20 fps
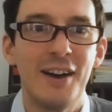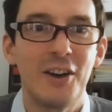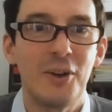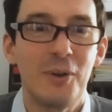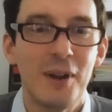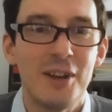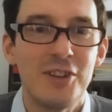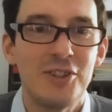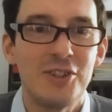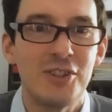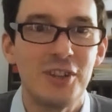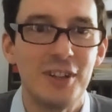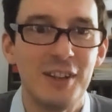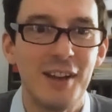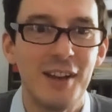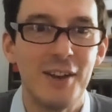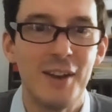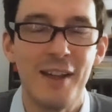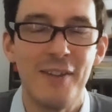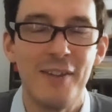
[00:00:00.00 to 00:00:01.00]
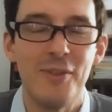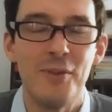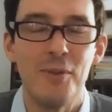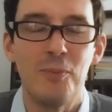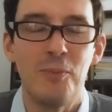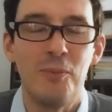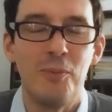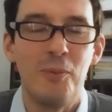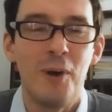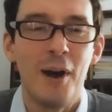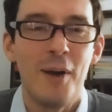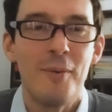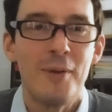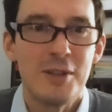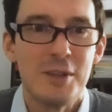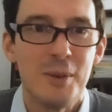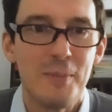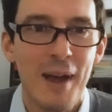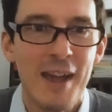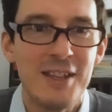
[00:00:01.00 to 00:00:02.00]
question, and why we're
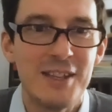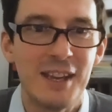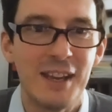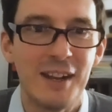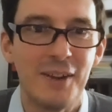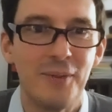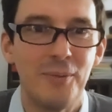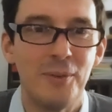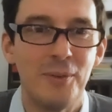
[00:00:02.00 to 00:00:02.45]
debating